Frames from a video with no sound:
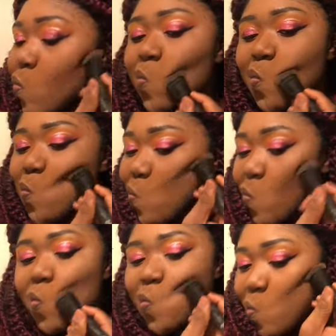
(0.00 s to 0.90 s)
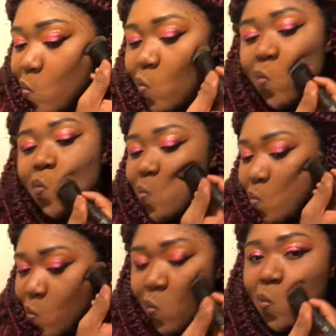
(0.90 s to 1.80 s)
You want it to look
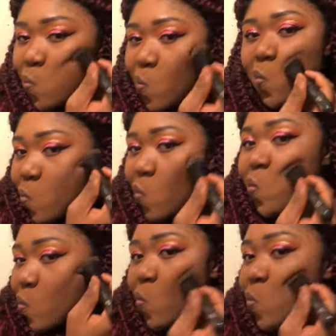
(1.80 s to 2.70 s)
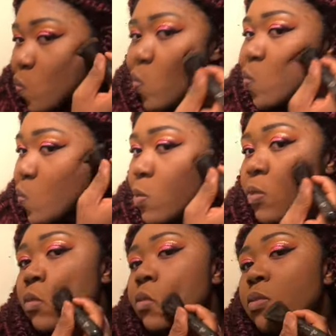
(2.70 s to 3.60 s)
very natural looking. So
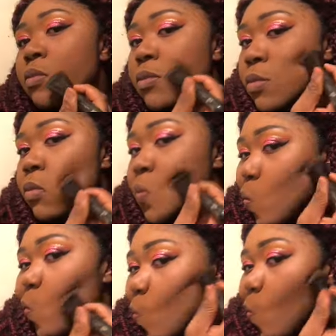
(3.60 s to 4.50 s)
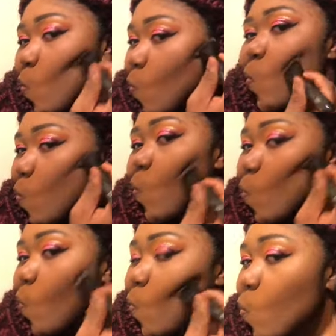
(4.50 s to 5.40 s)
just take your time as you brush in this
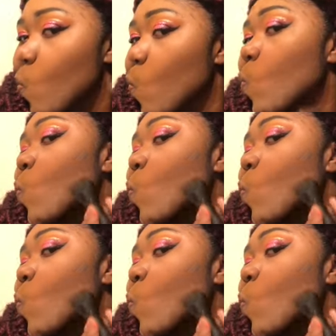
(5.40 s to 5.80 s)
product.